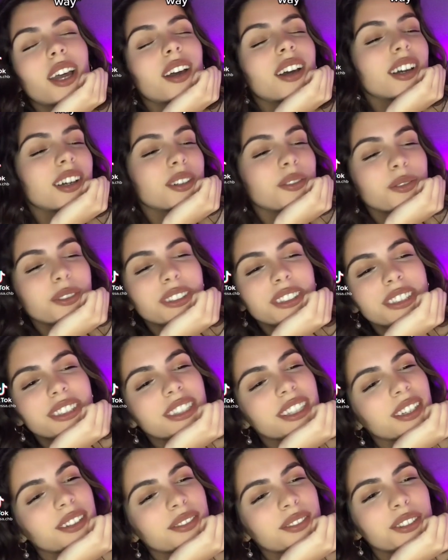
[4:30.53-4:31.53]
I will
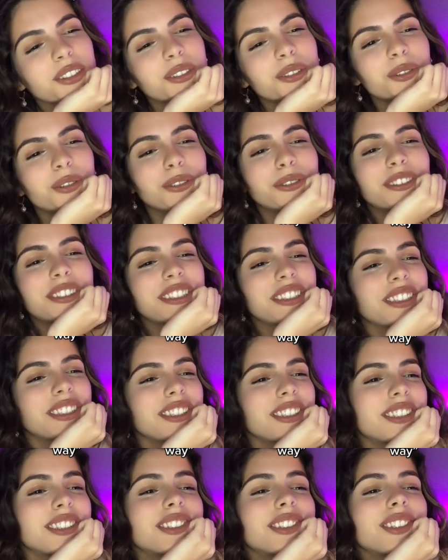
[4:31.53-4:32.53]
love you
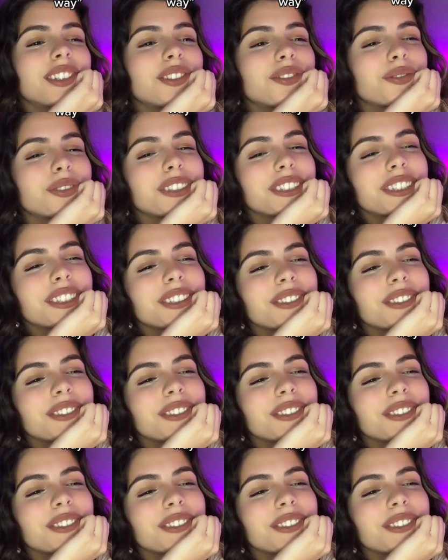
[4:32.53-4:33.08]
either way.